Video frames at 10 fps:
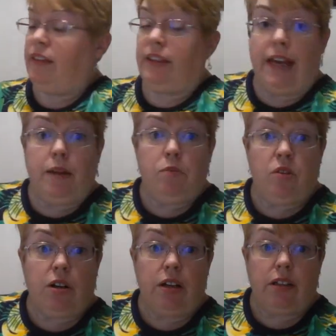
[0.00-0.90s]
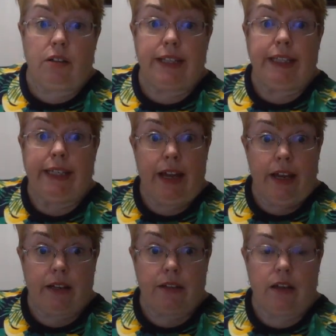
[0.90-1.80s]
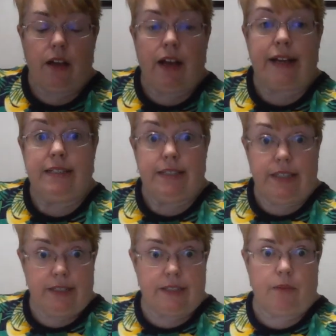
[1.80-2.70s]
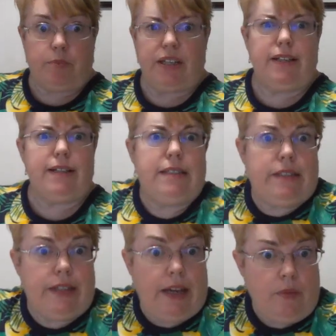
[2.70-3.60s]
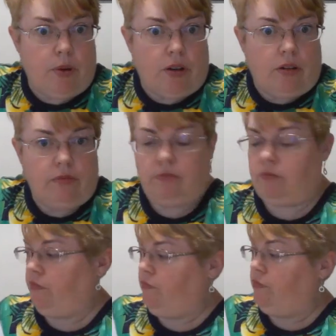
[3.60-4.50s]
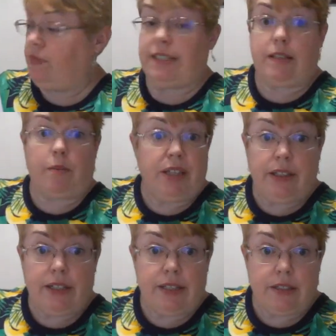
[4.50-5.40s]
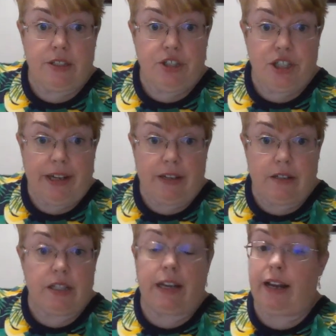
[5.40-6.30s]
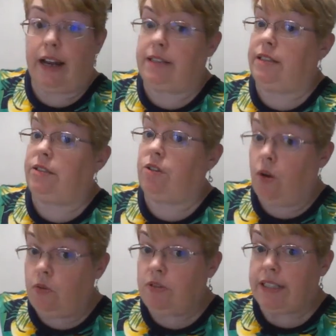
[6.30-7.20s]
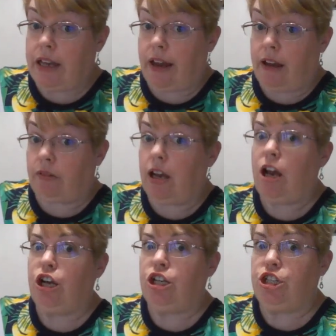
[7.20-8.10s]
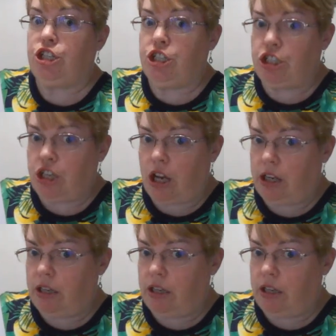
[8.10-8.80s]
Then we're going to look at the end. I see something that's stable, something that doesn't change and has its own sound. Shun.